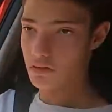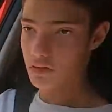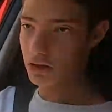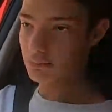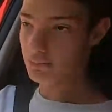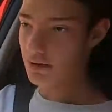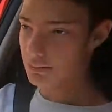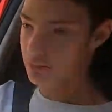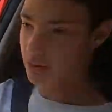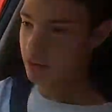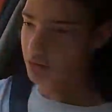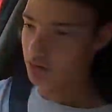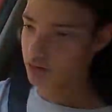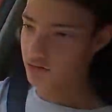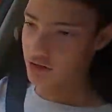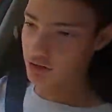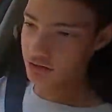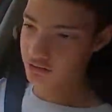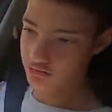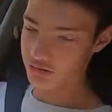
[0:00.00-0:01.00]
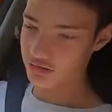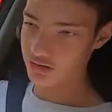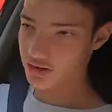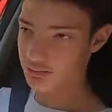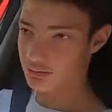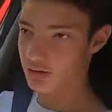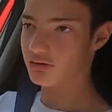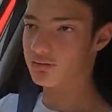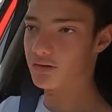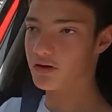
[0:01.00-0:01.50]
It might be a rather ancient
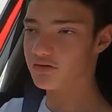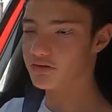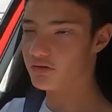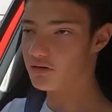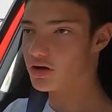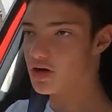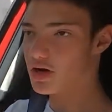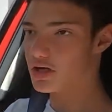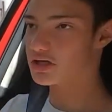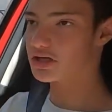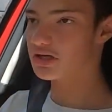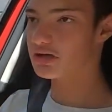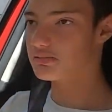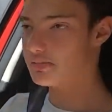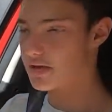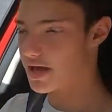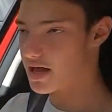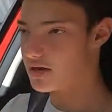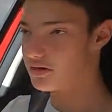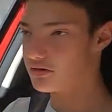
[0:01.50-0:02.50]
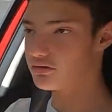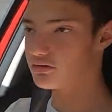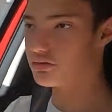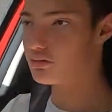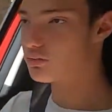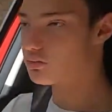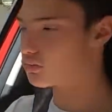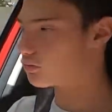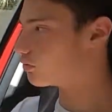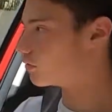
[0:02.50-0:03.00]
gearbox, but it's not actually bad at
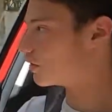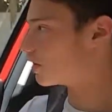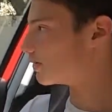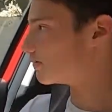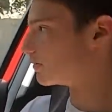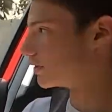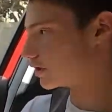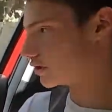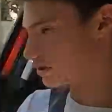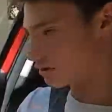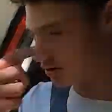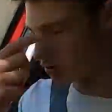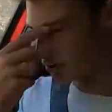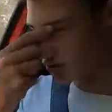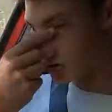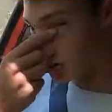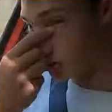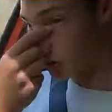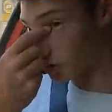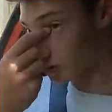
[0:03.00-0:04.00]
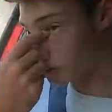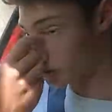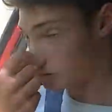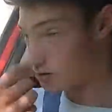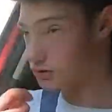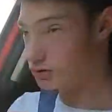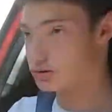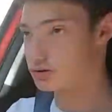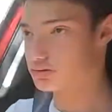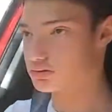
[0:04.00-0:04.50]
all. I mean, it's not
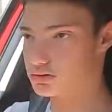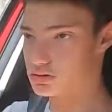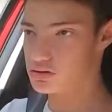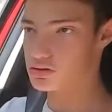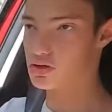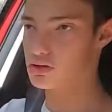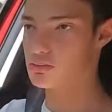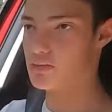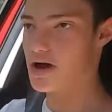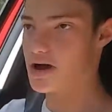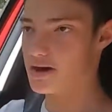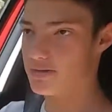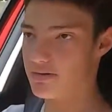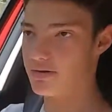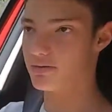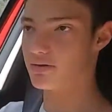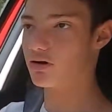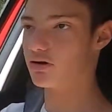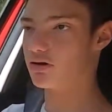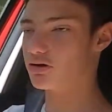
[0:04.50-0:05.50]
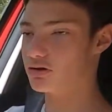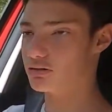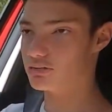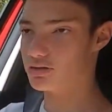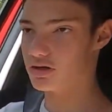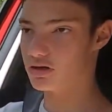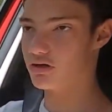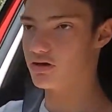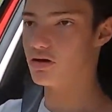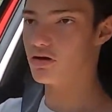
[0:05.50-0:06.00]
many people are going to
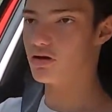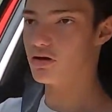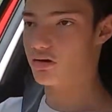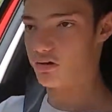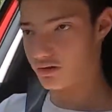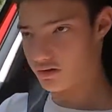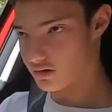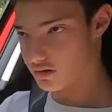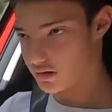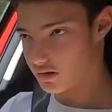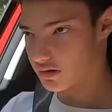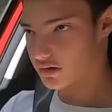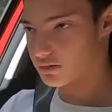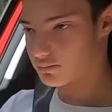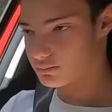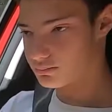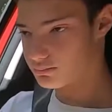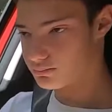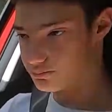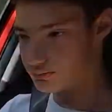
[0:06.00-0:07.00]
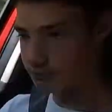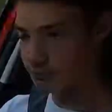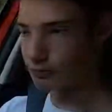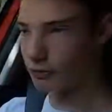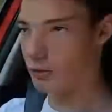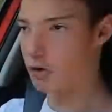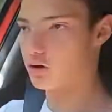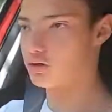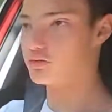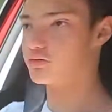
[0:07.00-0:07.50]
be
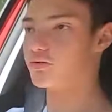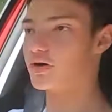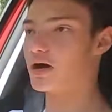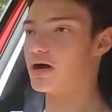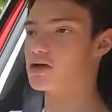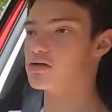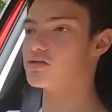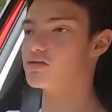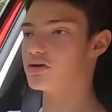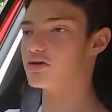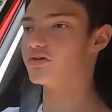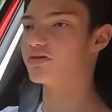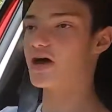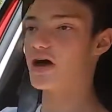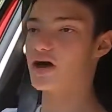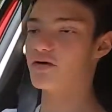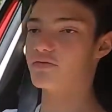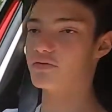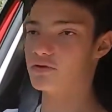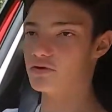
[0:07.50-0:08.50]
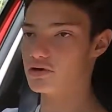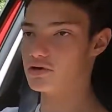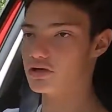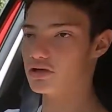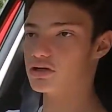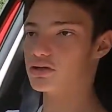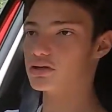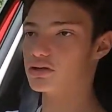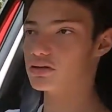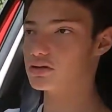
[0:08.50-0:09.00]
modifying these heavily.